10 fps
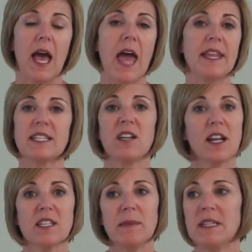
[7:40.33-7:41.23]
And that's
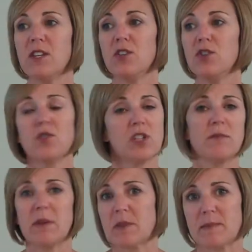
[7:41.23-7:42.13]
not to mean that you
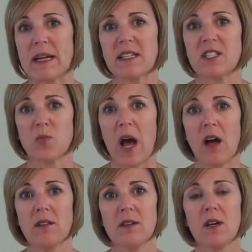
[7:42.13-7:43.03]
shouldn't be respected as
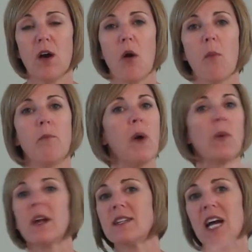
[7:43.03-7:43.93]
well. But
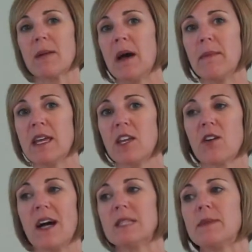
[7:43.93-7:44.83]
we're not talking about making
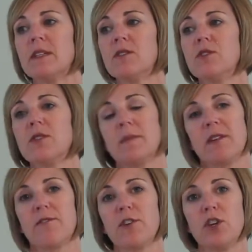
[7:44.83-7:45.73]
your husband do
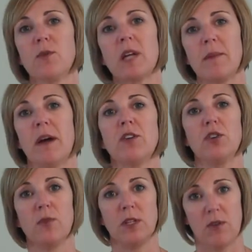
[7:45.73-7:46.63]
something for you. We're talking about
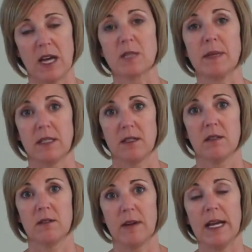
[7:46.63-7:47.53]
you and your husband,
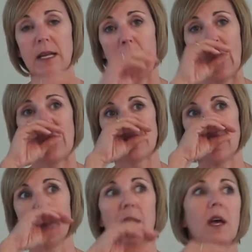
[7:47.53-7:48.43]
right?
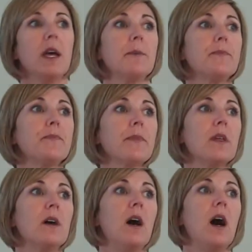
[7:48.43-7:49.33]
So
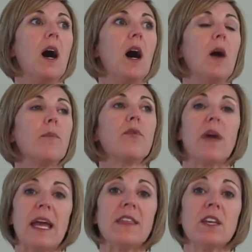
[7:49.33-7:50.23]

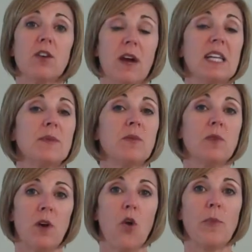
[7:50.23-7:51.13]
pray that your husband
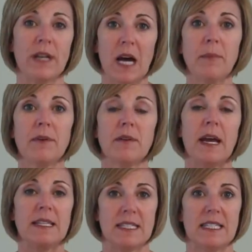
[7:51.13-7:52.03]
will open up
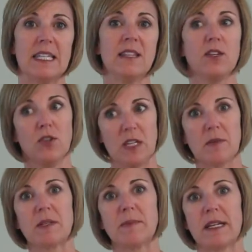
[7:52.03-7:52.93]
and see that you need to
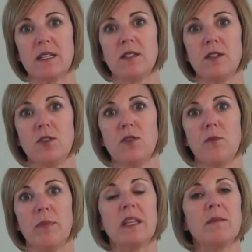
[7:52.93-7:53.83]
be respected too.
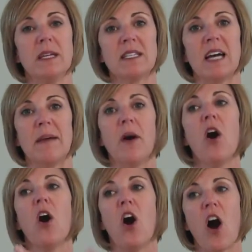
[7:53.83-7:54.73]
But in the meantime,
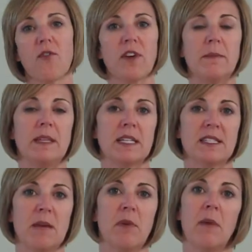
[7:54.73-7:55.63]
offer him the
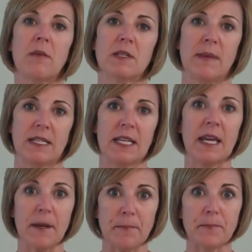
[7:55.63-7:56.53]
example by respecting
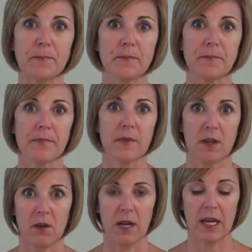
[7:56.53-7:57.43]
him.
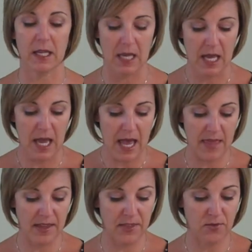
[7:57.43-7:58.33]
Okay?
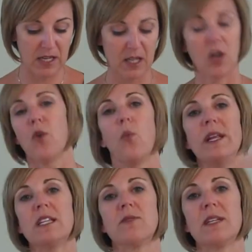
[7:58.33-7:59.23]
And then 3, we
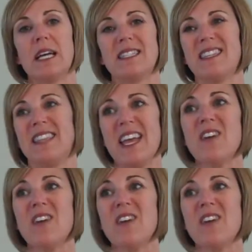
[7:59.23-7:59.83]
need to realize that they